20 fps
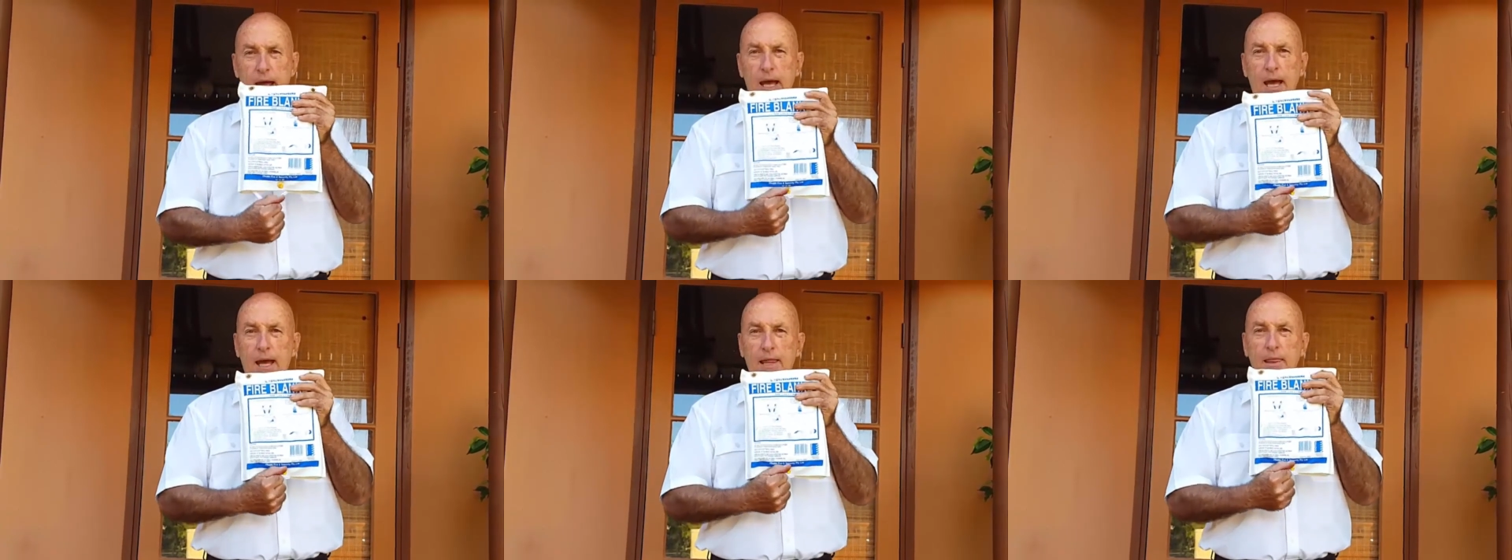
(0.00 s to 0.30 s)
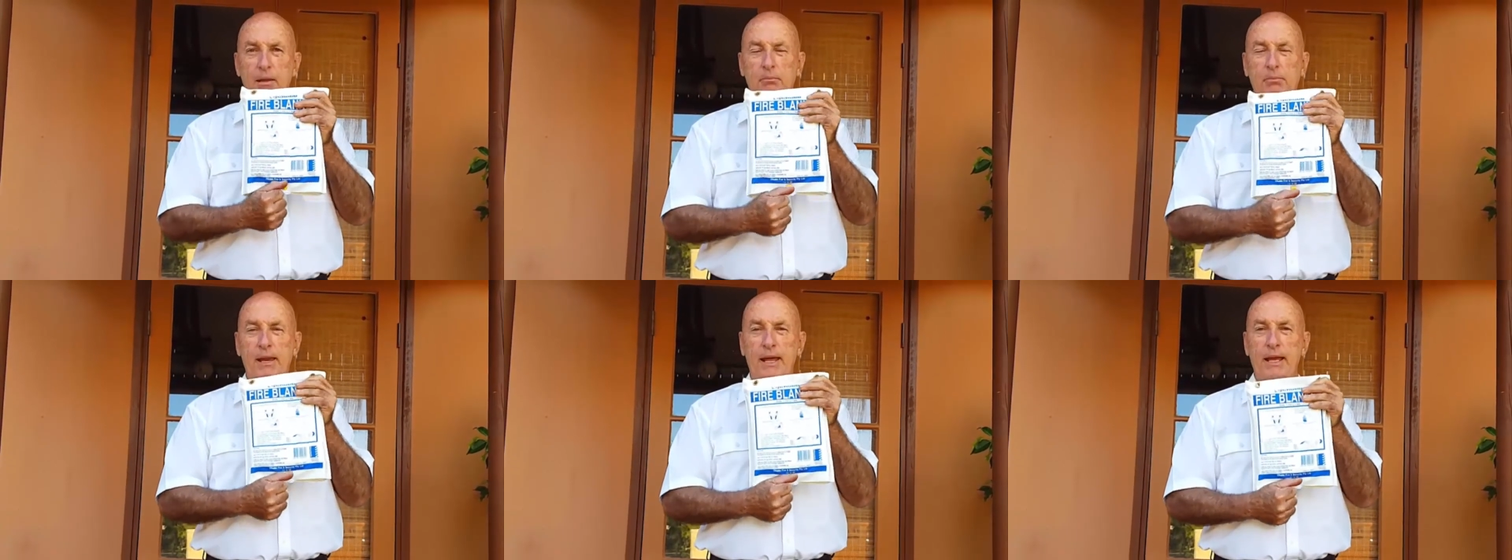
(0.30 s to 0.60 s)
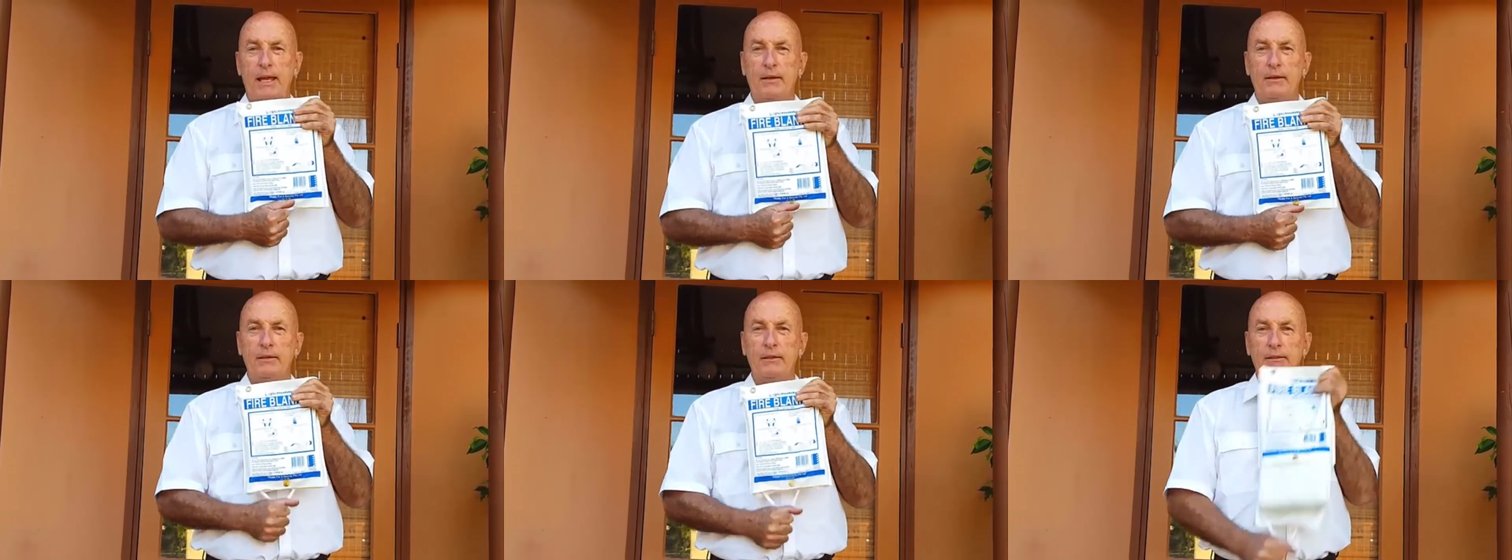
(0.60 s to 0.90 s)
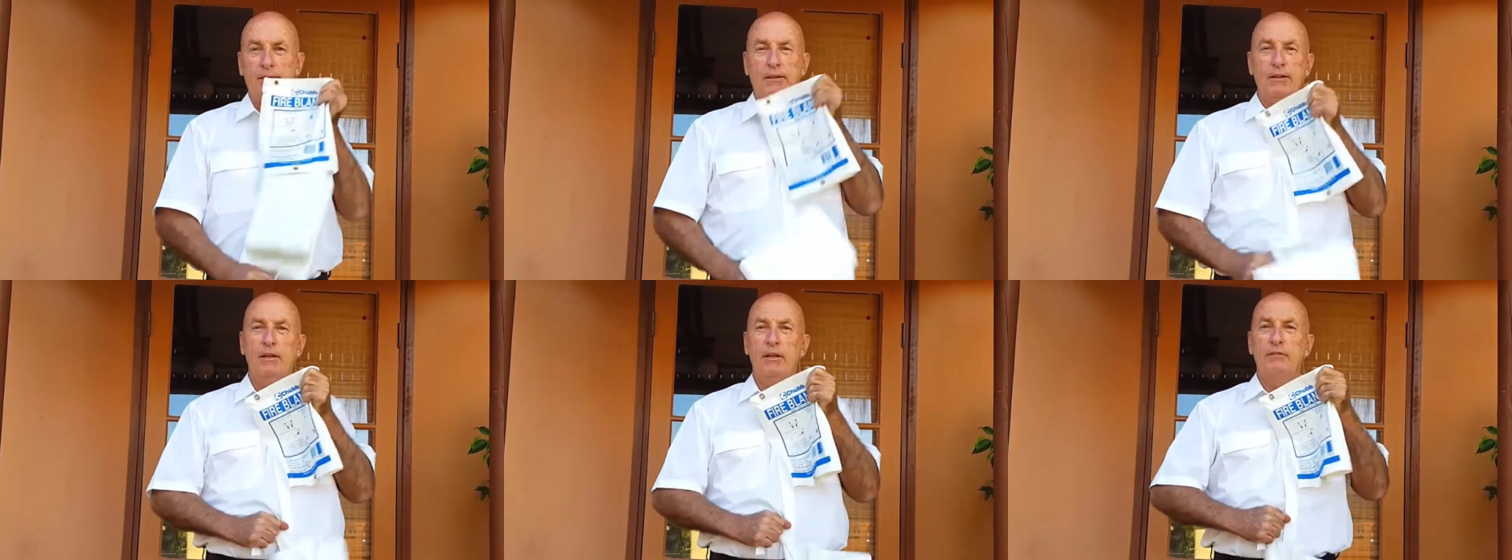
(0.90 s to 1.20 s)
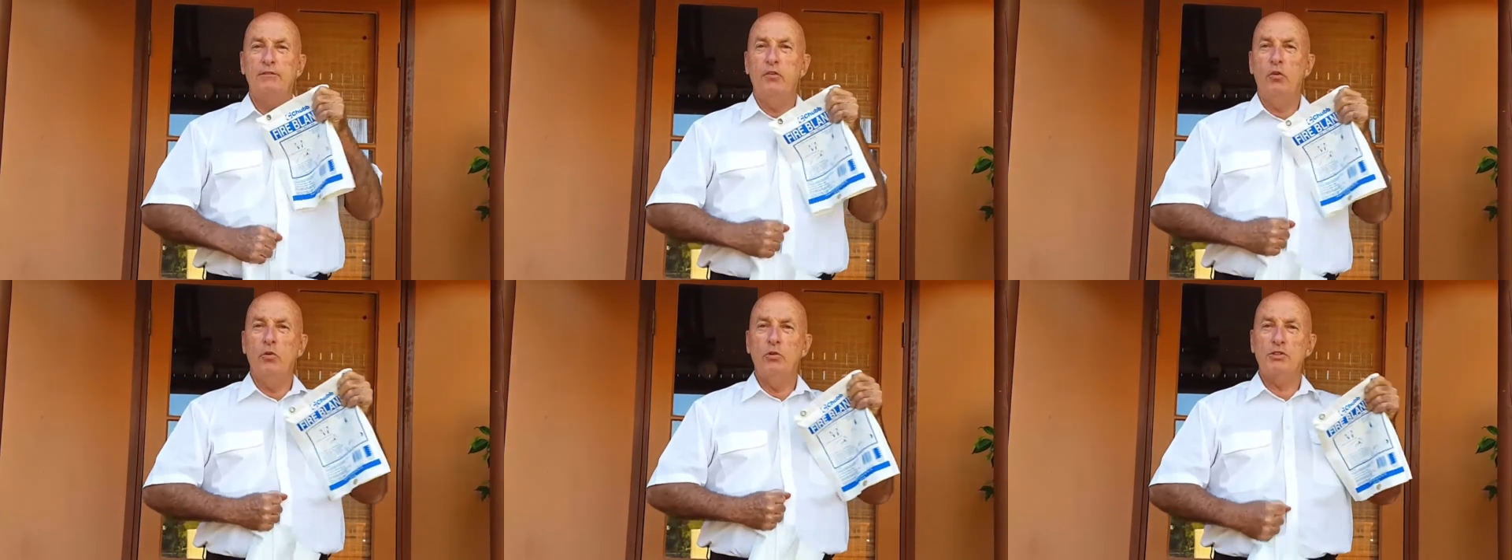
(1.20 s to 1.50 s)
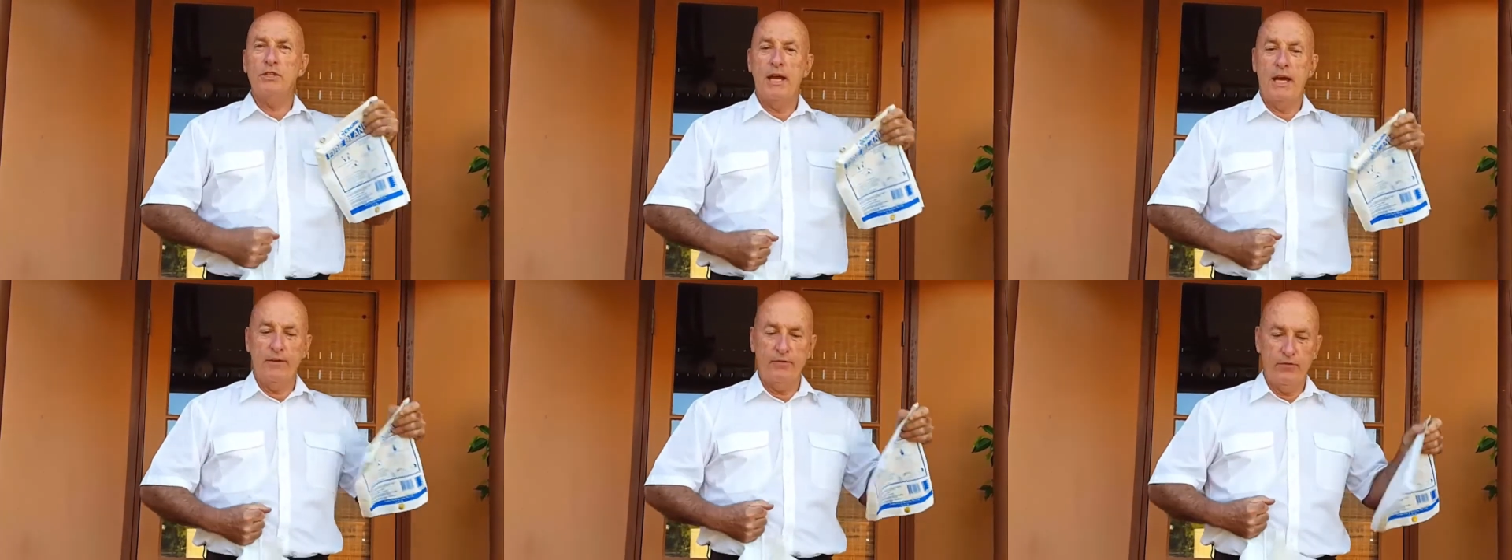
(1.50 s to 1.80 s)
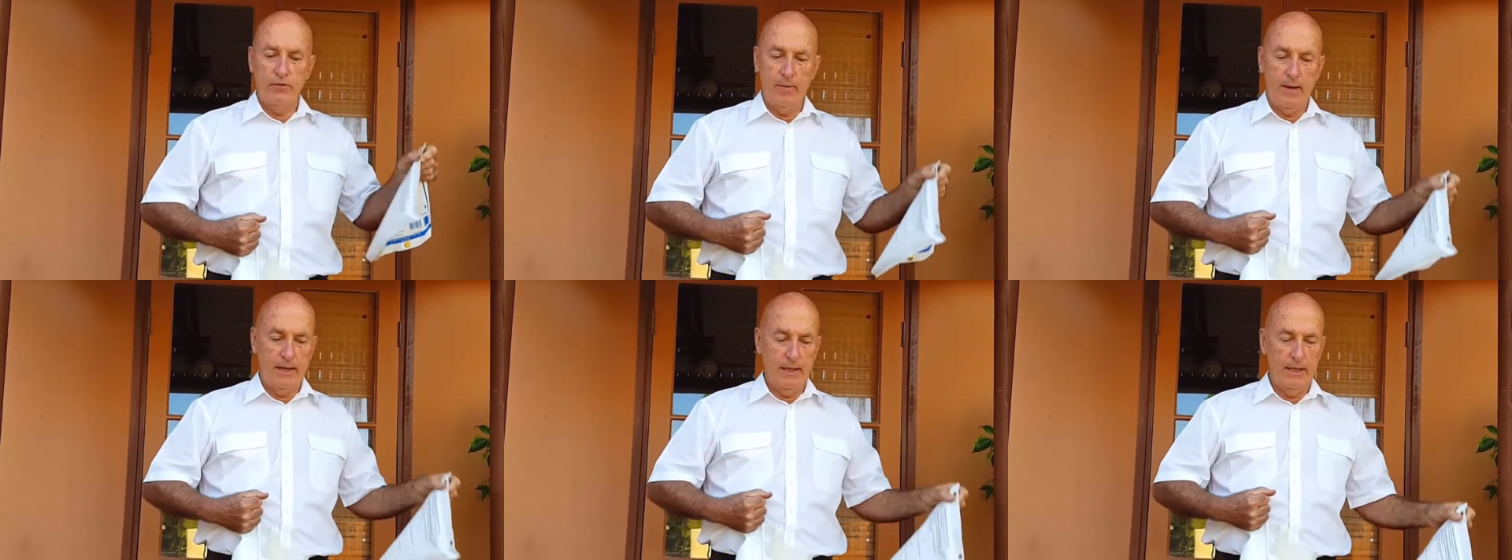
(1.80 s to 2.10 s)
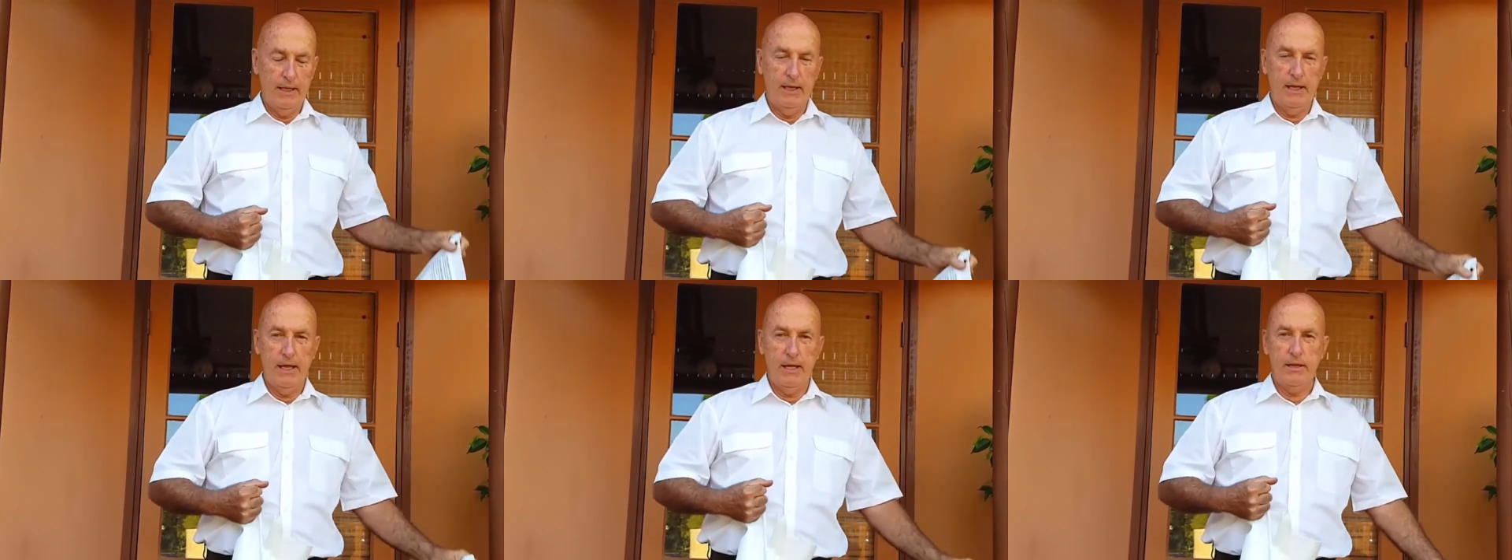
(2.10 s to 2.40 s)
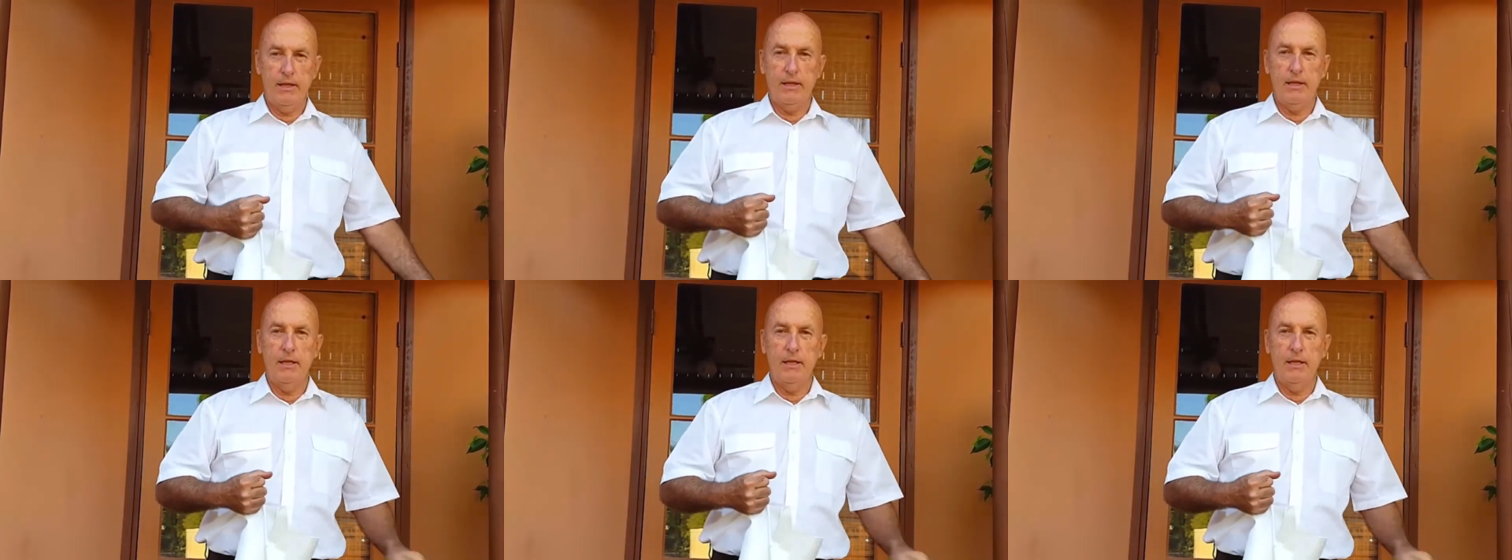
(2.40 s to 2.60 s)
and the blanket falls out from underneath.